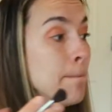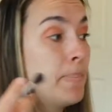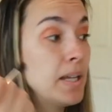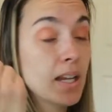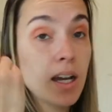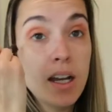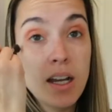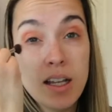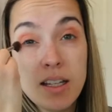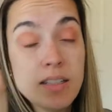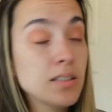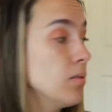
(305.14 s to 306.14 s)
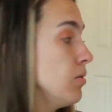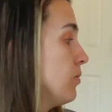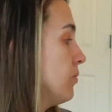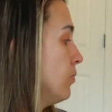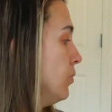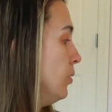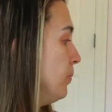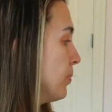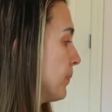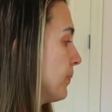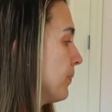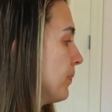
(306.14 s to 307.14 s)
because
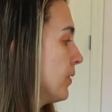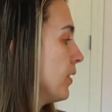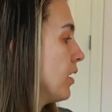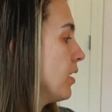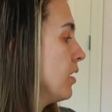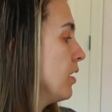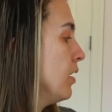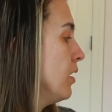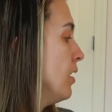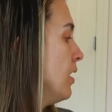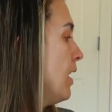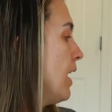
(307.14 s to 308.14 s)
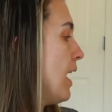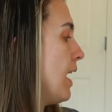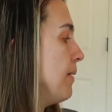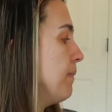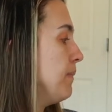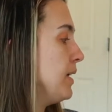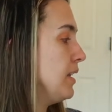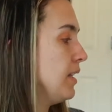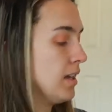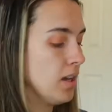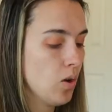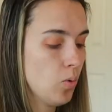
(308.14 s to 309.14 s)
whoop, I'm
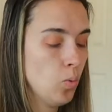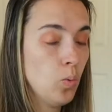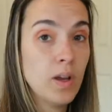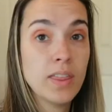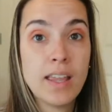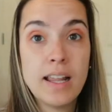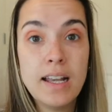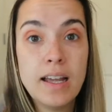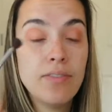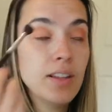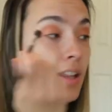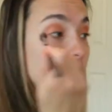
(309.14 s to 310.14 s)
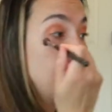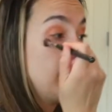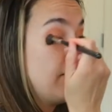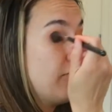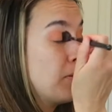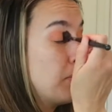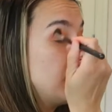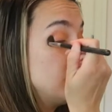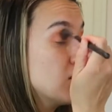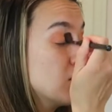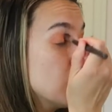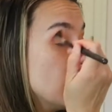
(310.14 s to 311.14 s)
meeting with a lovely lady from my
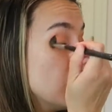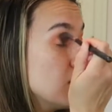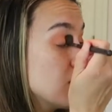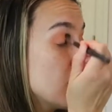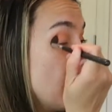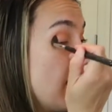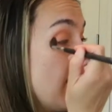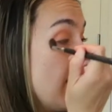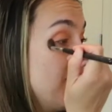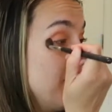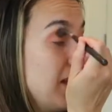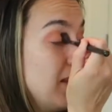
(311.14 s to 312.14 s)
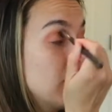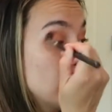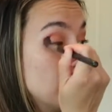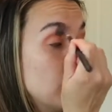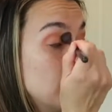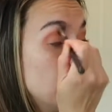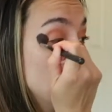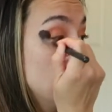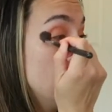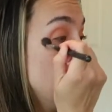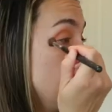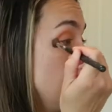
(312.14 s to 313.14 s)
church that I have met through
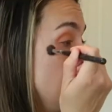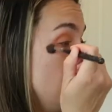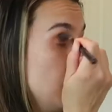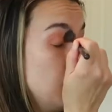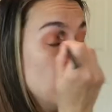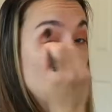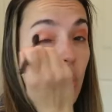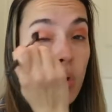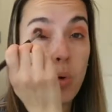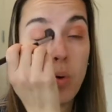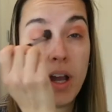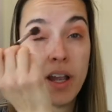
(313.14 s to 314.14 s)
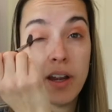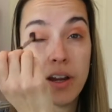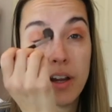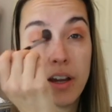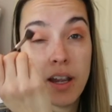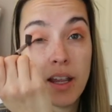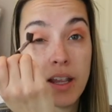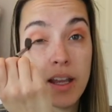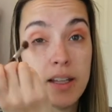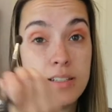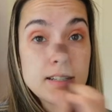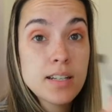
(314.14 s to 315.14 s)
choir,
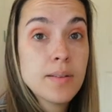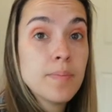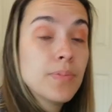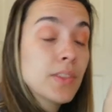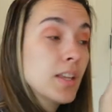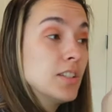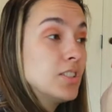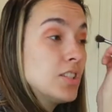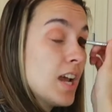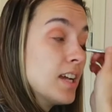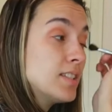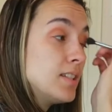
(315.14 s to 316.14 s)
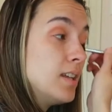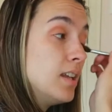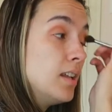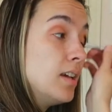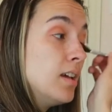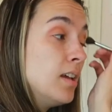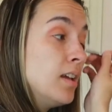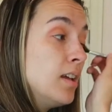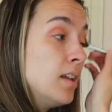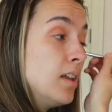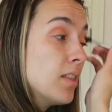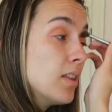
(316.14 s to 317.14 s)
and Jackson
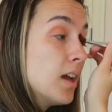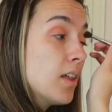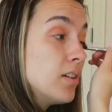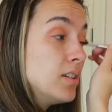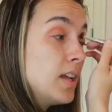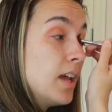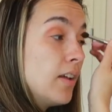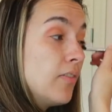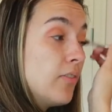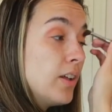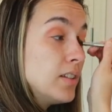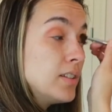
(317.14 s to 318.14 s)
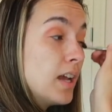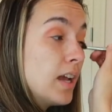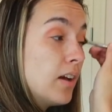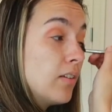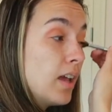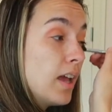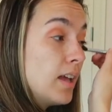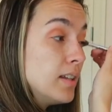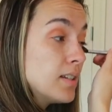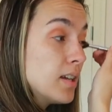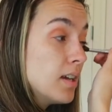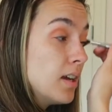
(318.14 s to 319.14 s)
the other day fell down
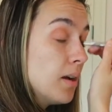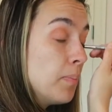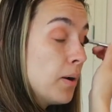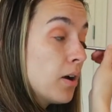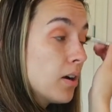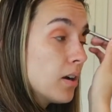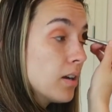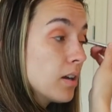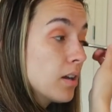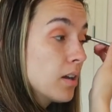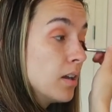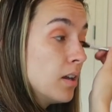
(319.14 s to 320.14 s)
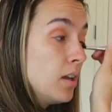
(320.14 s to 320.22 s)
at a park